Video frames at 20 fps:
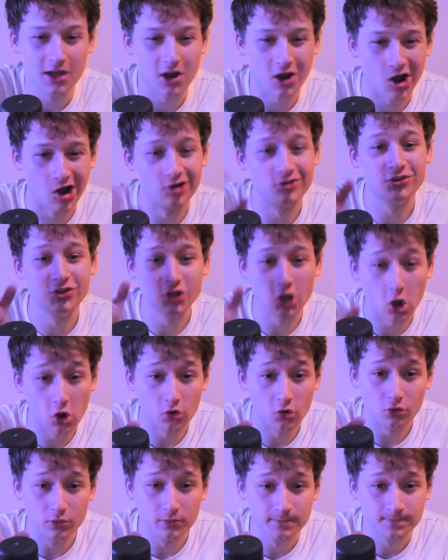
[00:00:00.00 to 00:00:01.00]
I
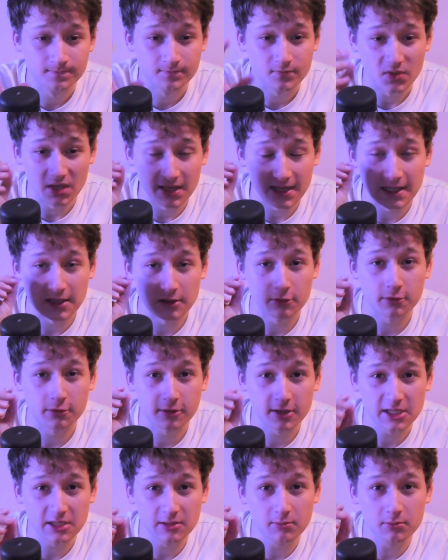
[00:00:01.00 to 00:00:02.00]
know it
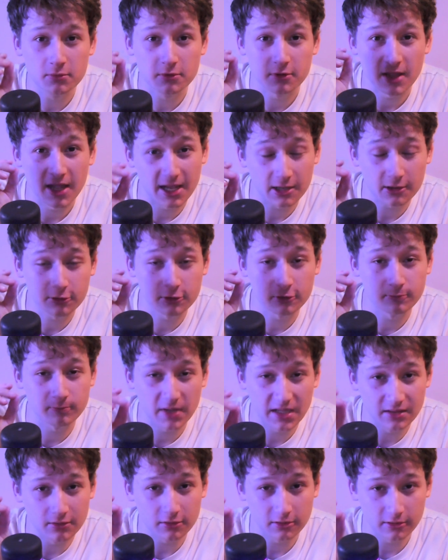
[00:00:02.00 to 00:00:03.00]
seems
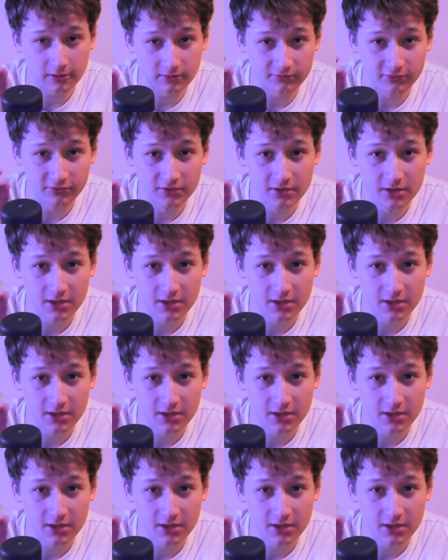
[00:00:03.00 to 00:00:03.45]
expensive,